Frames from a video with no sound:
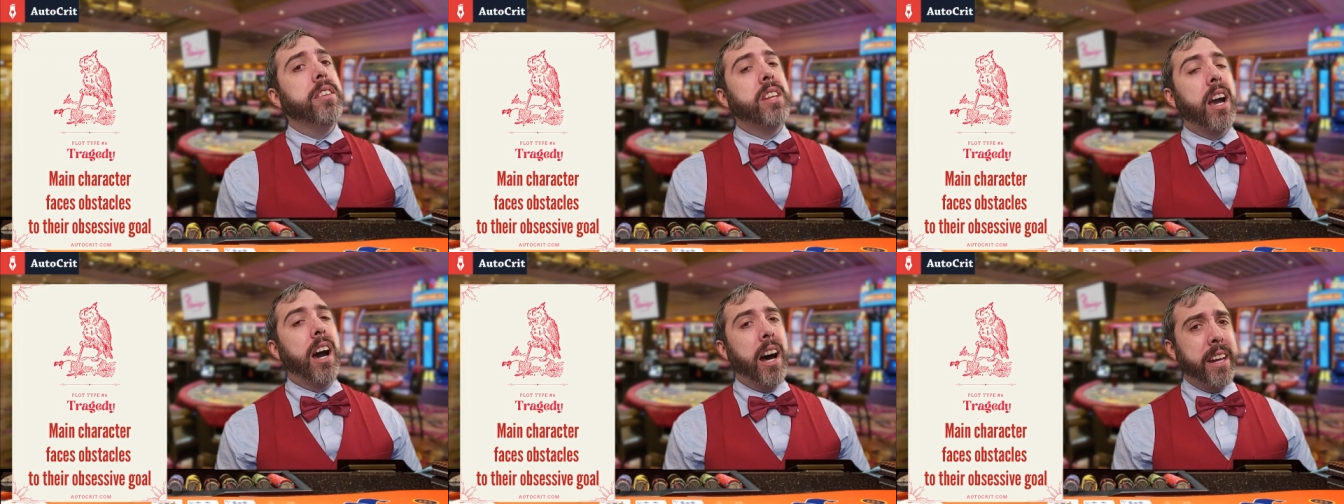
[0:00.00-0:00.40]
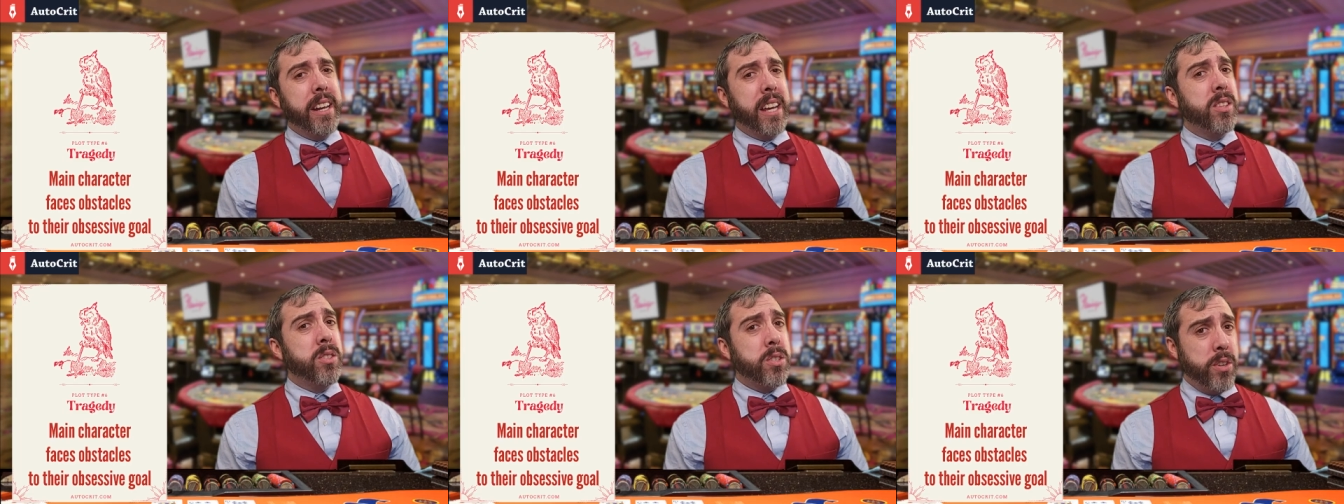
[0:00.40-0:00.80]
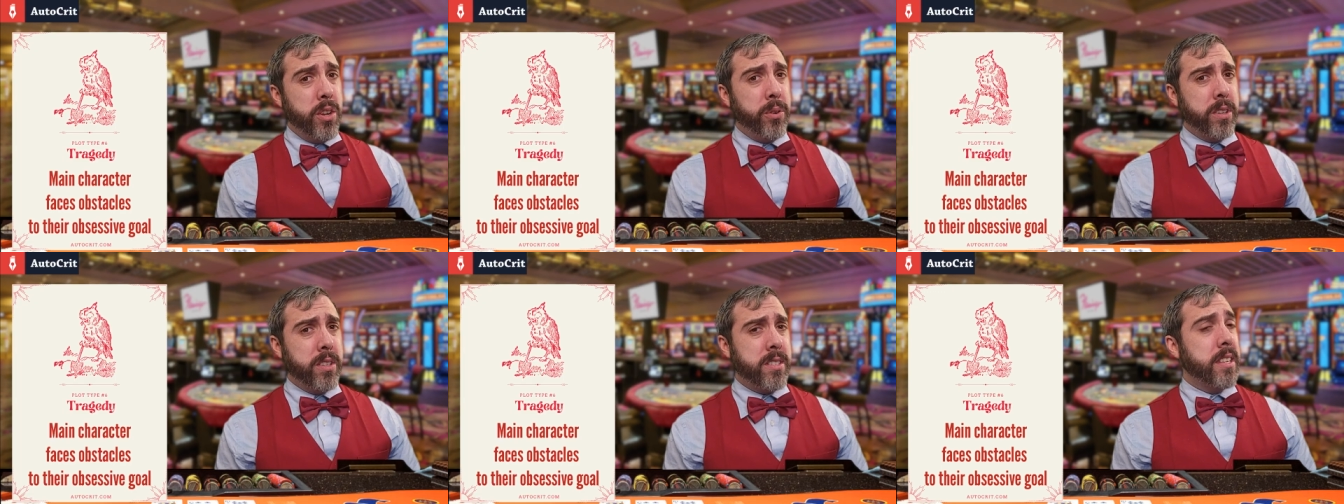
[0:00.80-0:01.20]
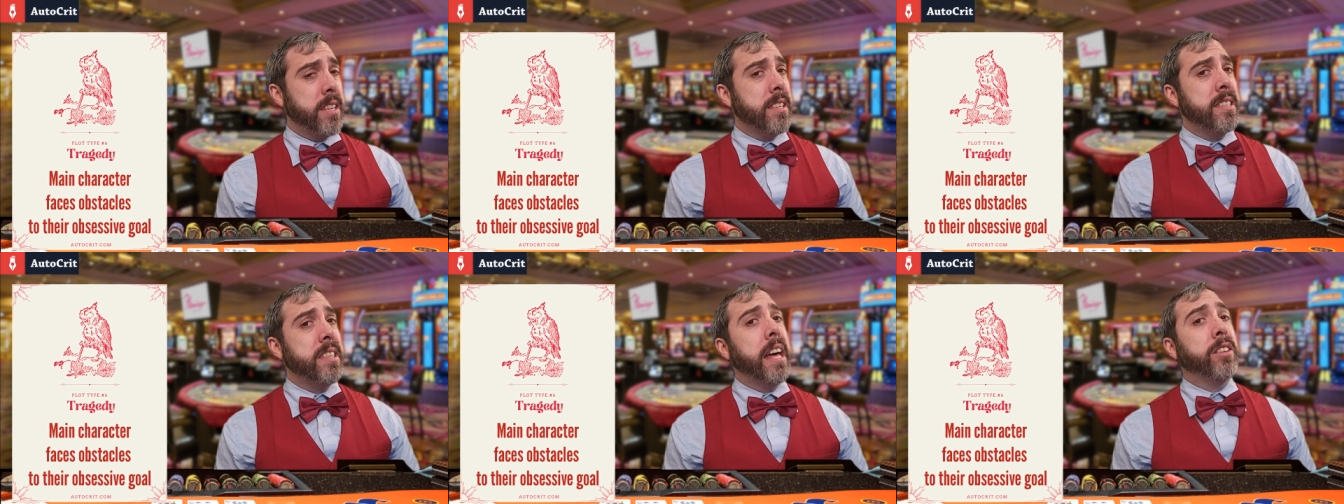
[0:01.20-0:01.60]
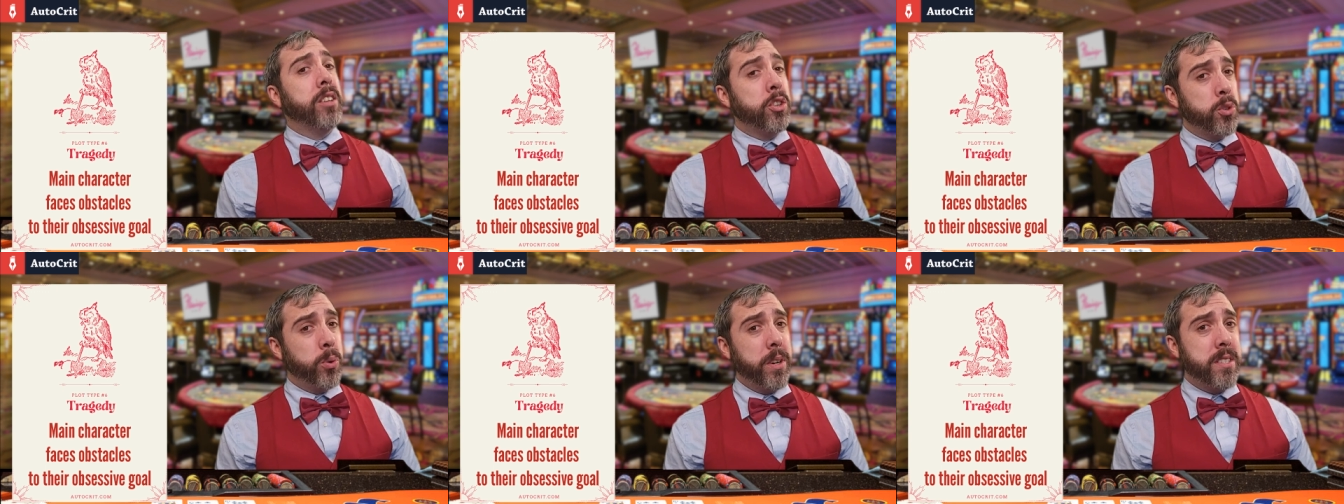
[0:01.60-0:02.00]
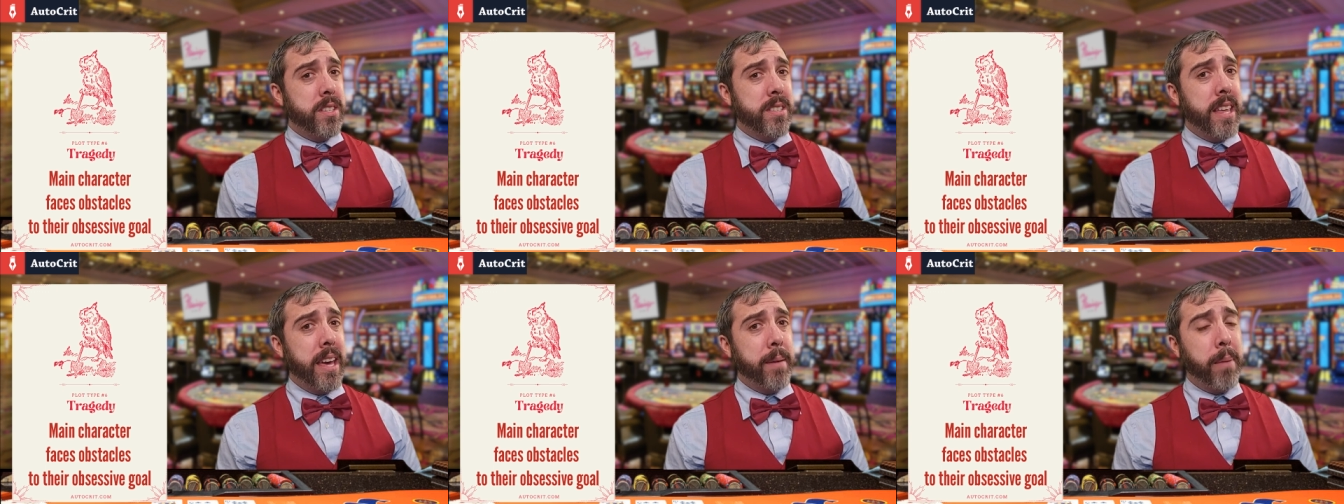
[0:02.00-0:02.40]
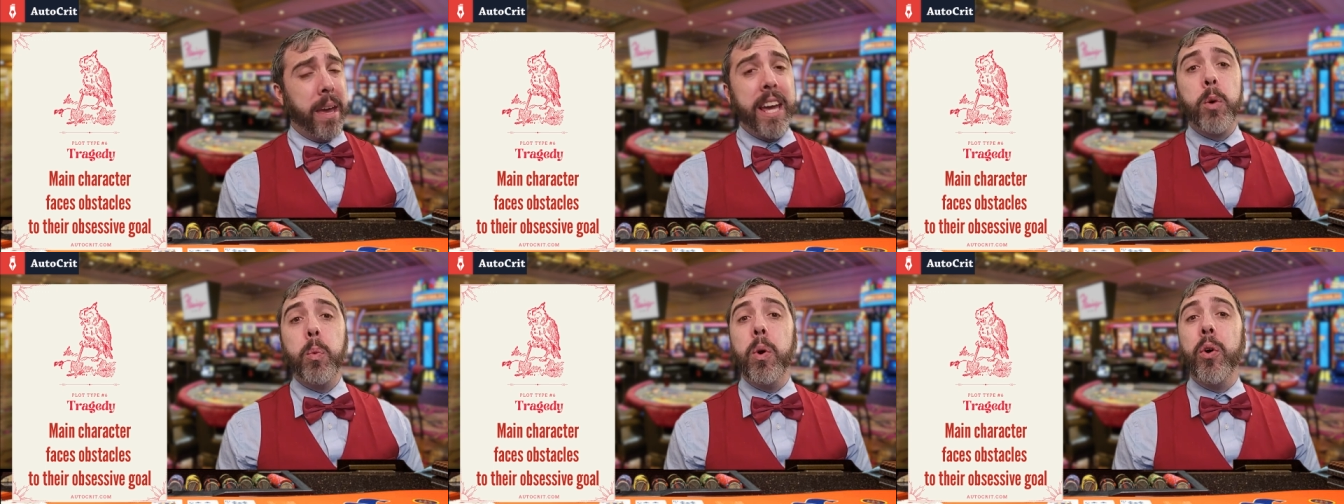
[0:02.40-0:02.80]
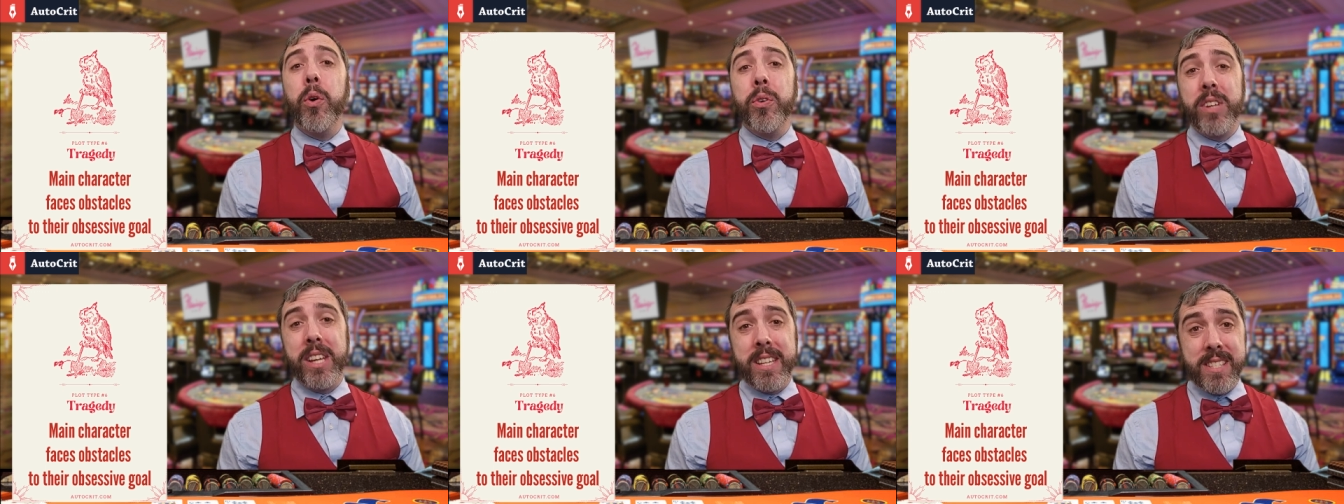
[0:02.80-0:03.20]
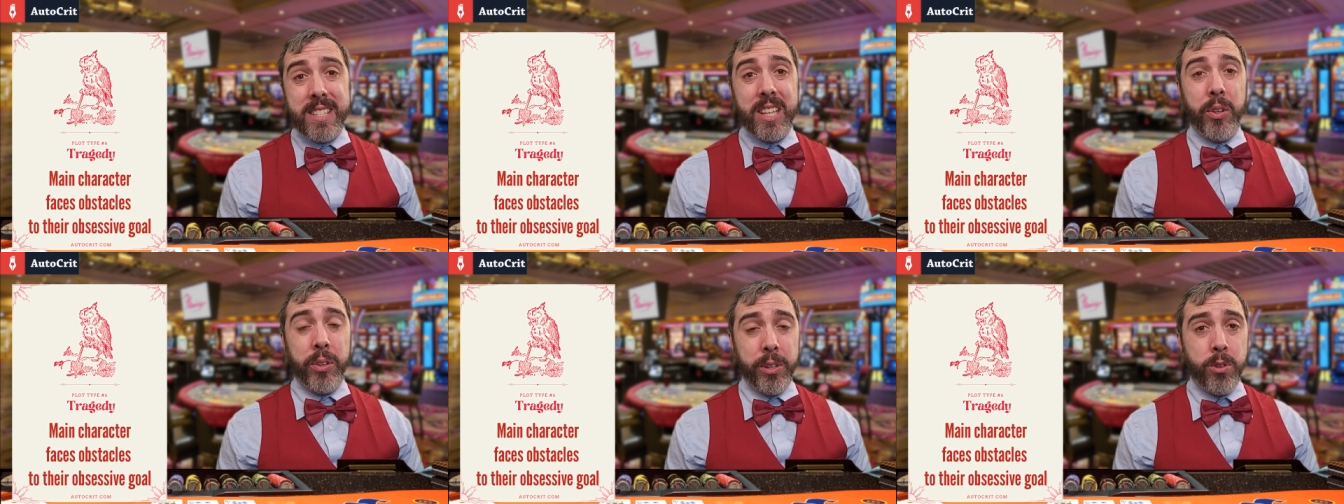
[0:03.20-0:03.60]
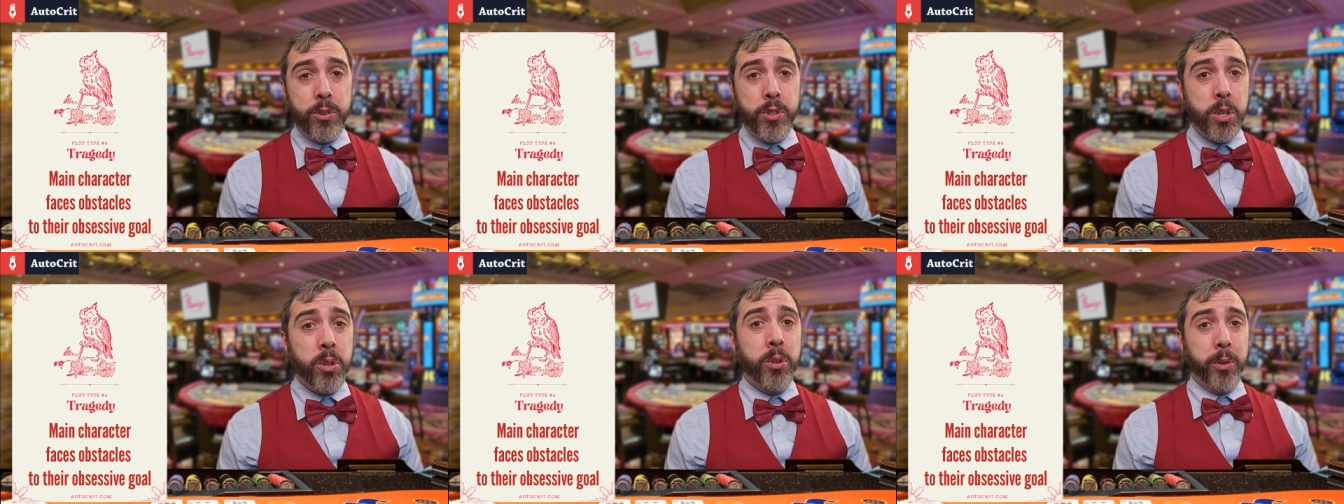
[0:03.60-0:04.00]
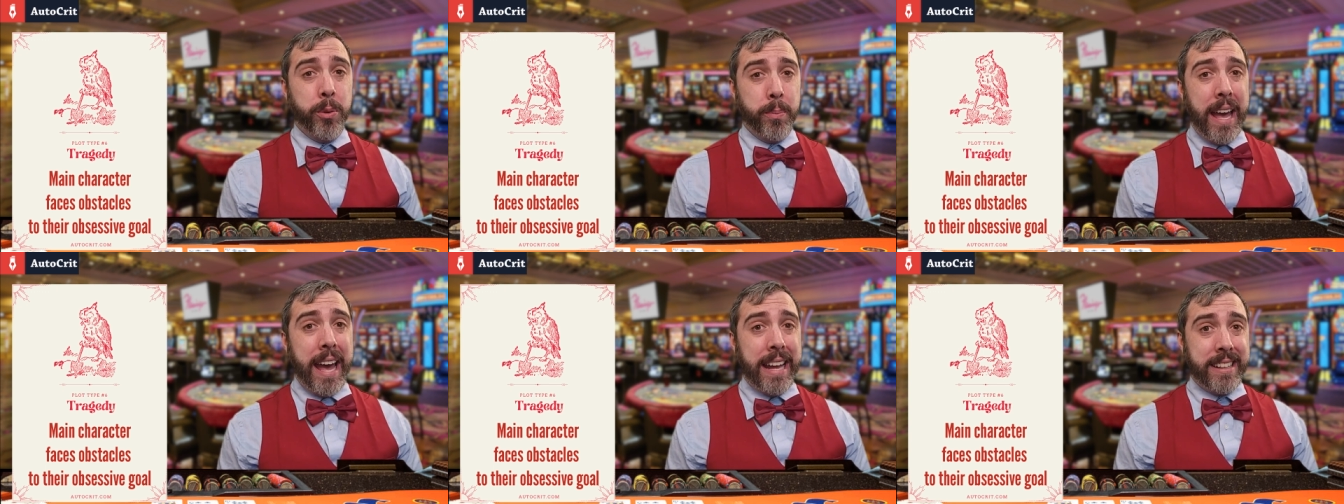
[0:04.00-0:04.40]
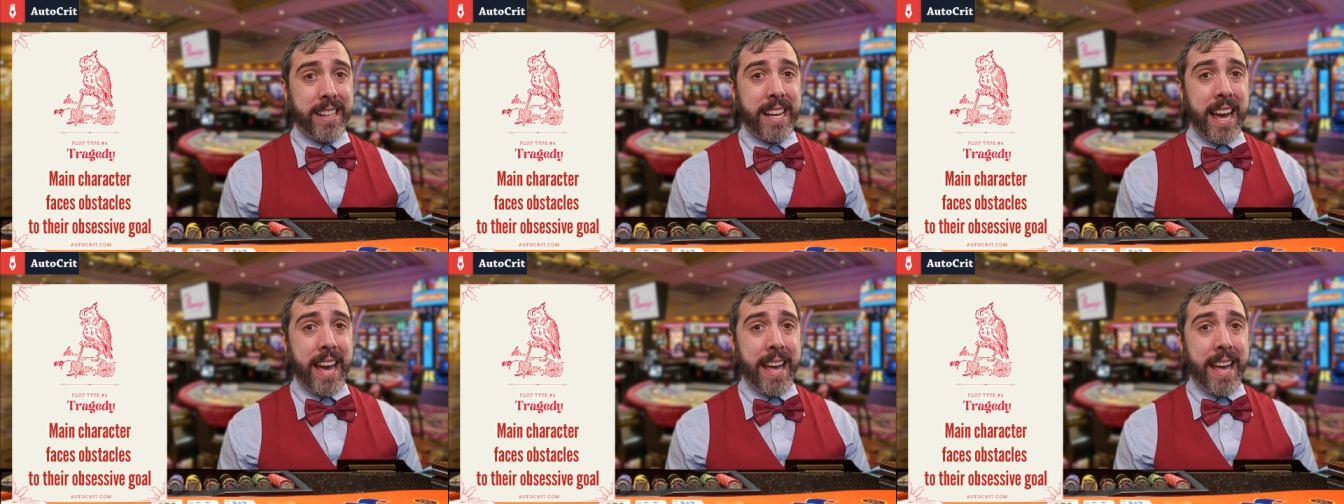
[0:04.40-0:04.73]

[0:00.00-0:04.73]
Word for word: the audience notices that the choices they make will only seal their doom at the